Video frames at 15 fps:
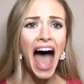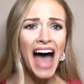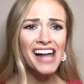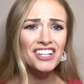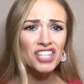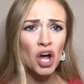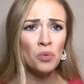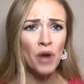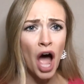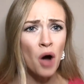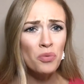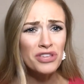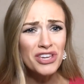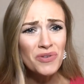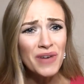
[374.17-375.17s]
I don't
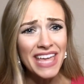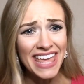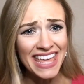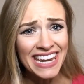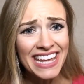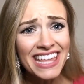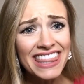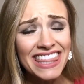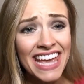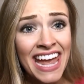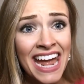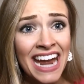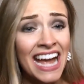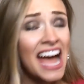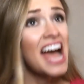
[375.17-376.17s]
owe you
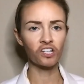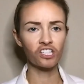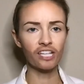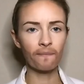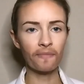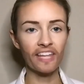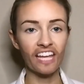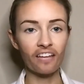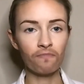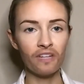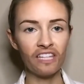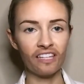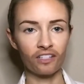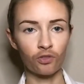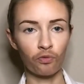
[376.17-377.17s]
anything. There's something in
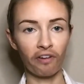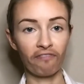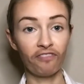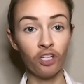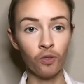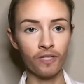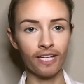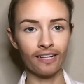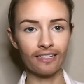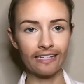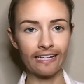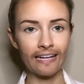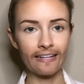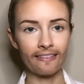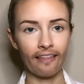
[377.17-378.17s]
me that's refusing
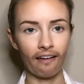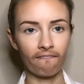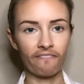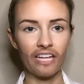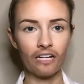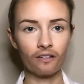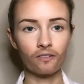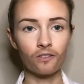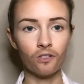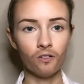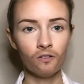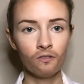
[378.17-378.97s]
to get in that vehicle.